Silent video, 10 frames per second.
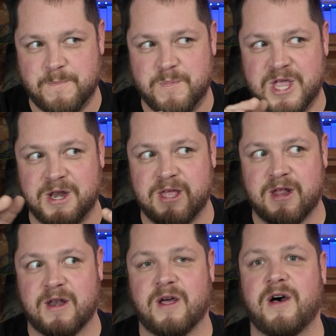
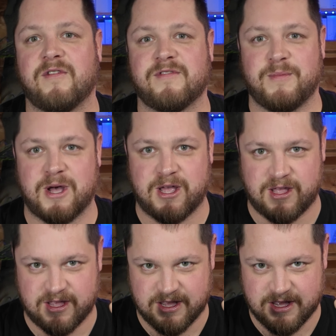median of my
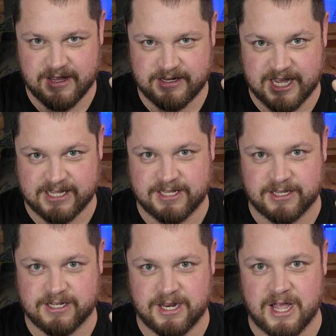testing
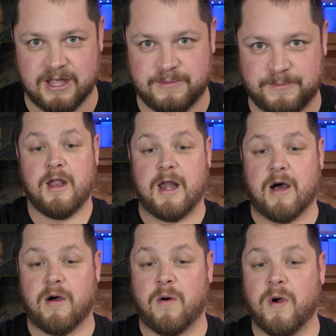today.
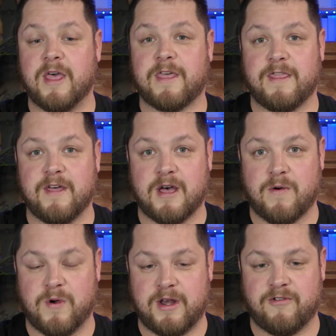Now with the
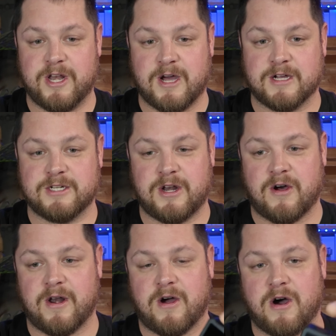wind reduction
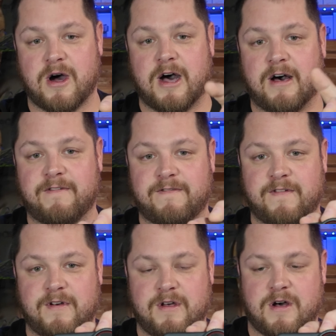on off
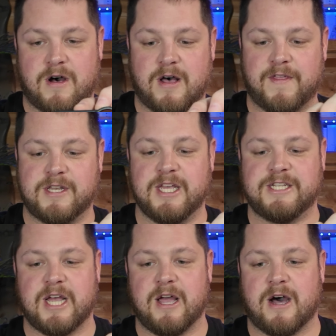on the
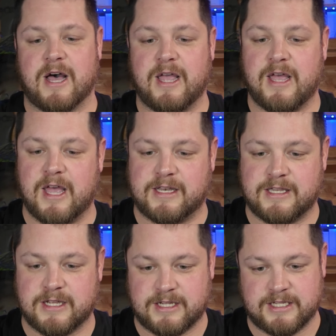DJI, it
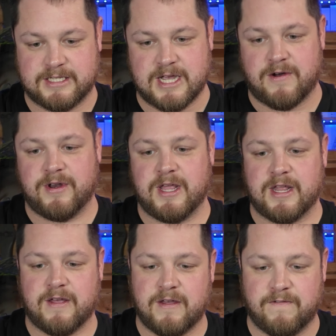sounded
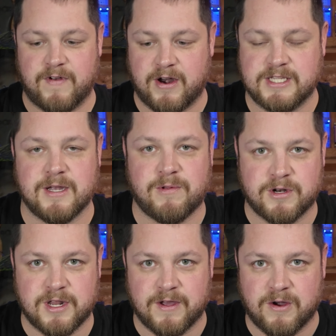very similar
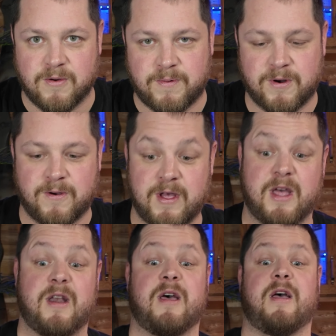to the GoPro,
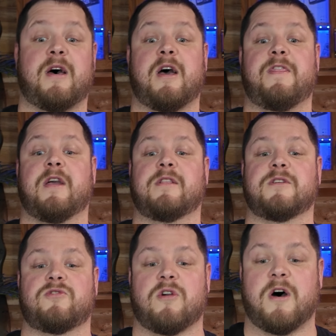and I think it's a
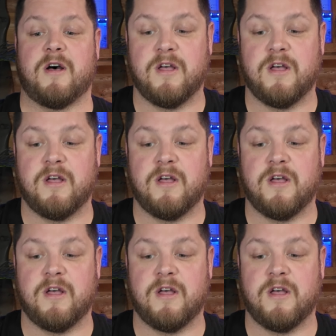draw.